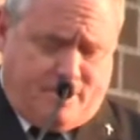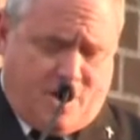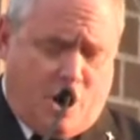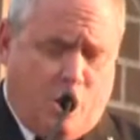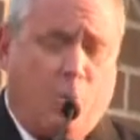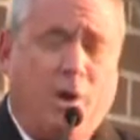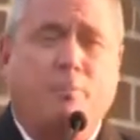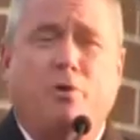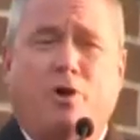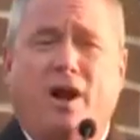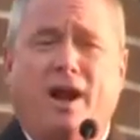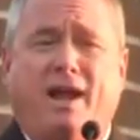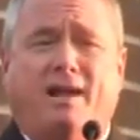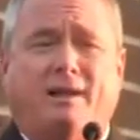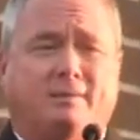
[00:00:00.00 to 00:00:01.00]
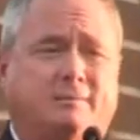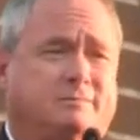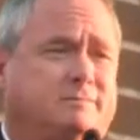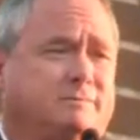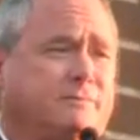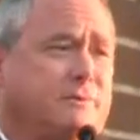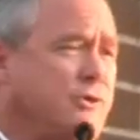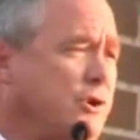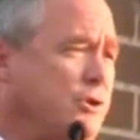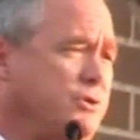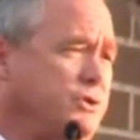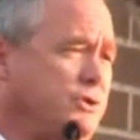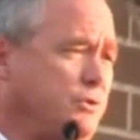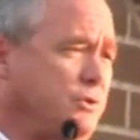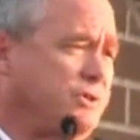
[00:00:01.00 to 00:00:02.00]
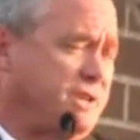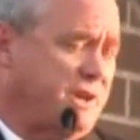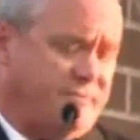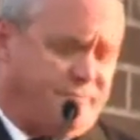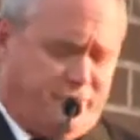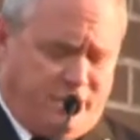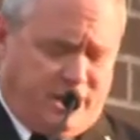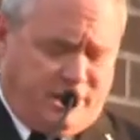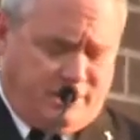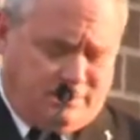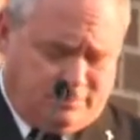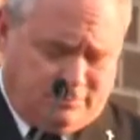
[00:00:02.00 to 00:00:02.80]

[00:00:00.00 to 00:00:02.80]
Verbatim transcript: Are we praying for those who are suffering?